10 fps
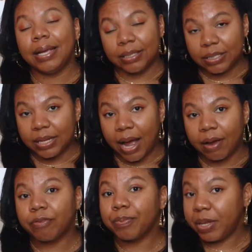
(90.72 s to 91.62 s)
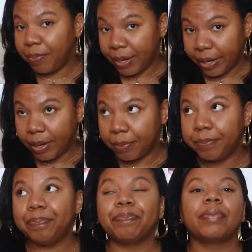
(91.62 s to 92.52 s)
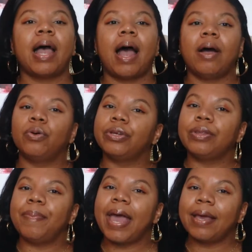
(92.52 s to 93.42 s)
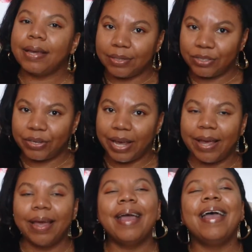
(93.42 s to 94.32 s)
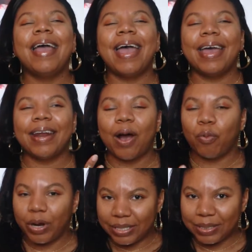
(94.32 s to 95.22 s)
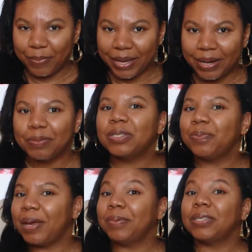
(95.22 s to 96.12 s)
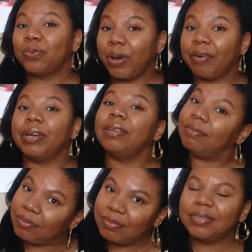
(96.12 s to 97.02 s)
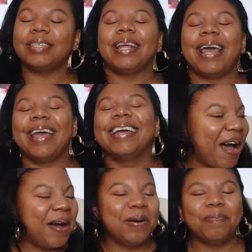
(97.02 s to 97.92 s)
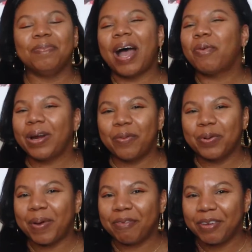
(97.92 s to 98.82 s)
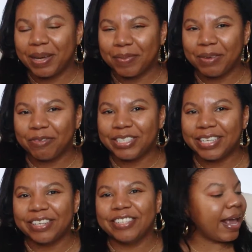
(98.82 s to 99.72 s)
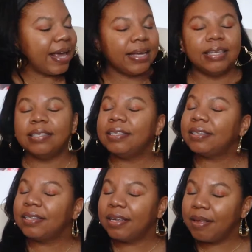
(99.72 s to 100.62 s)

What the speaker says: in stock for me to pick up. I ordered the bag yesterday and I wanted to pick it up to be able to wear it today. I went out with my family for dinner and